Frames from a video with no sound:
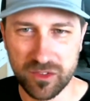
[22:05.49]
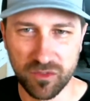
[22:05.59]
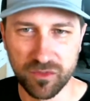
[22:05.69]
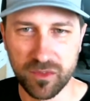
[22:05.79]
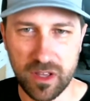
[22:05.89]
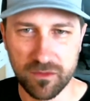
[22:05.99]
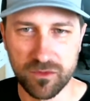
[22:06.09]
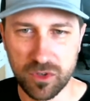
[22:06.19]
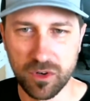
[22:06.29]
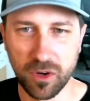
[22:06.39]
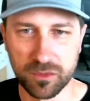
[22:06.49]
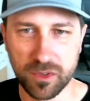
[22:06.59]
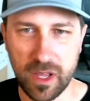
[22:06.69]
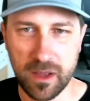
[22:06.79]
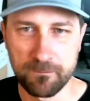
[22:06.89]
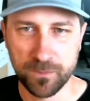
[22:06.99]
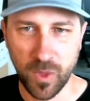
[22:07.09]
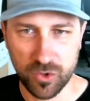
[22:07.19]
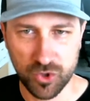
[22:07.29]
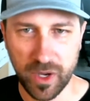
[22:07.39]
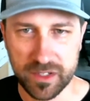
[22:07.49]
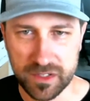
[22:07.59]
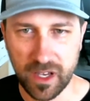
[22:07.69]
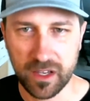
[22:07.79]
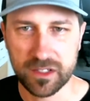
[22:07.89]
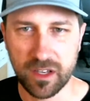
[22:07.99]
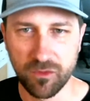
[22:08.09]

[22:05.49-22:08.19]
So if you don't trust us,